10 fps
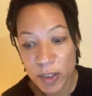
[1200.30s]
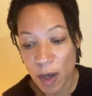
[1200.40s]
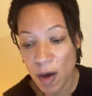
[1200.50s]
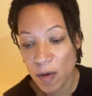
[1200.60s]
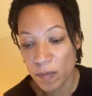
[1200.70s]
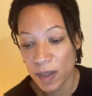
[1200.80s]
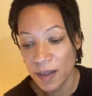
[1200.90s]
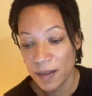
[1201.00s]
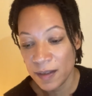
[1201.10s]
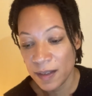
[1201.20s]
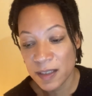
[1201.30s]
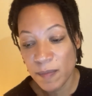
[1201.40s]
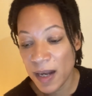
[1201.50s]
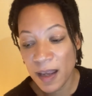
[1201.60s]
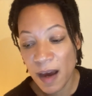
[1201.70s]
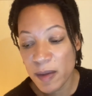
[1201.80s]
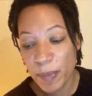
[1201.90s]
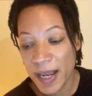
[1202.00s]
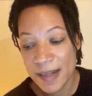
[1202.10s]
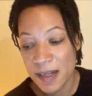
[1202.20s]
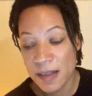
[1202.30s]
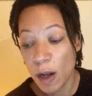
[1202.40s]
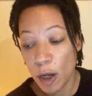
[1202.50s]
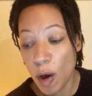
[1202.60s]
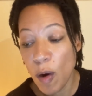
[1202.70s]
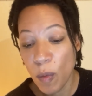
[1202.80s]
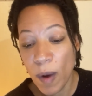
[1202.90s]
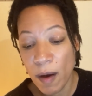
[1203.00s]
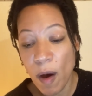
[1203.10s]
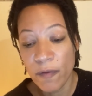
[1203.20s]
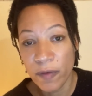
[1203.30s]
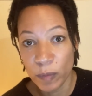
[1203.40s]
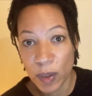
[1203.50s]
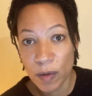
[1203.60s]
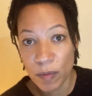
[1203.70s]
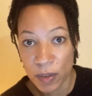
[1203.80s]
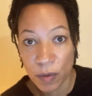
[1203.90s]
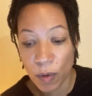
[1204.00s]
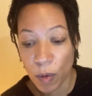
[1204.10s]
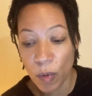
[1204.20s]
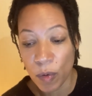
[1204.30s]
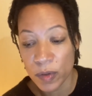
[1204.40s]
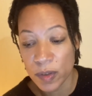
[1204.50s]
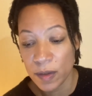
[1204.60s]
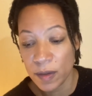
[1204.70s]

home, and to many other places a long way off from you and your court.